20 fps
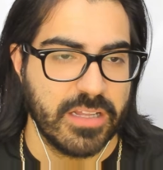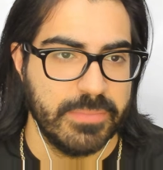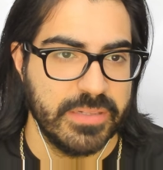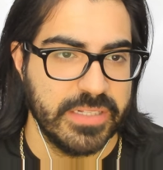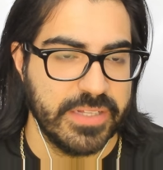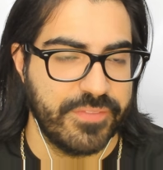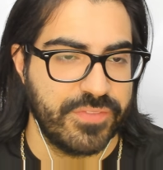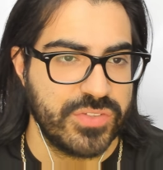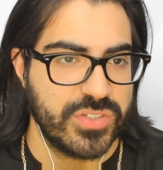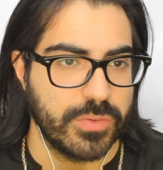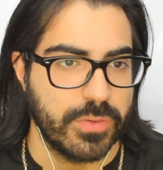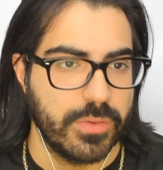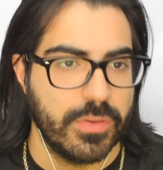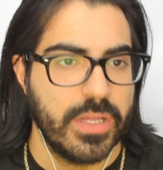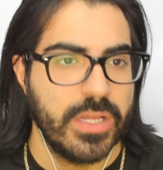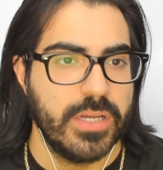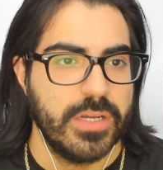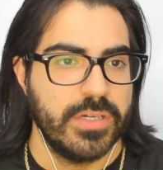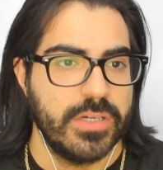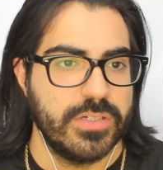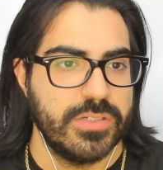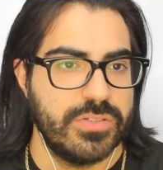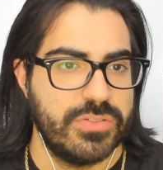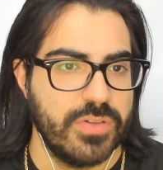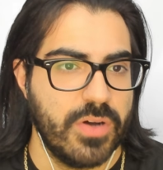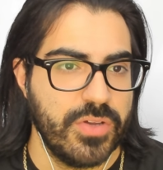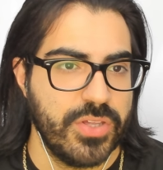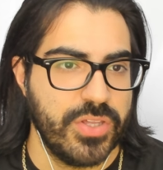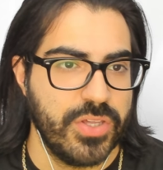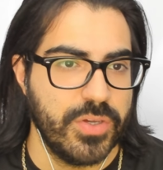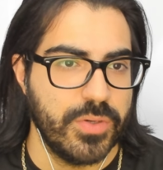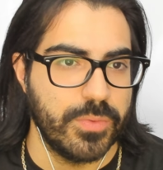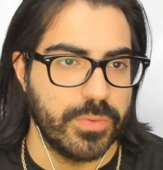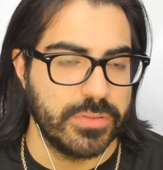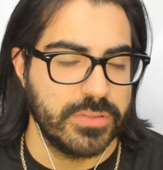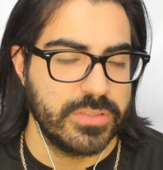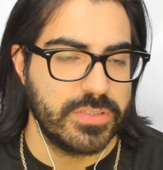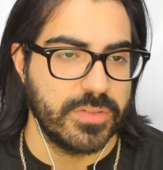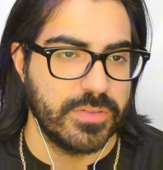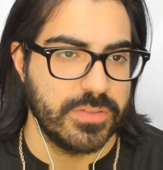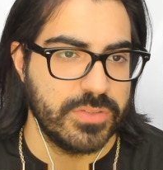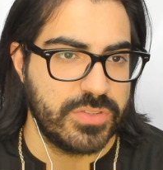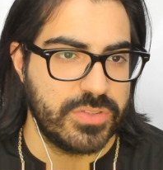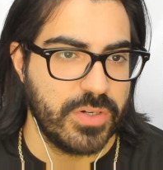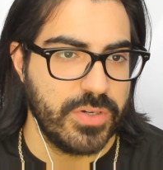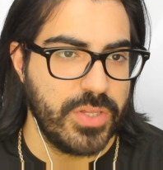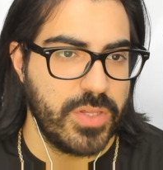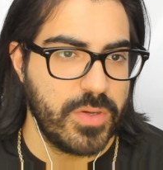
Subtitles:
I believe, too. Zhou Yu. So Zhou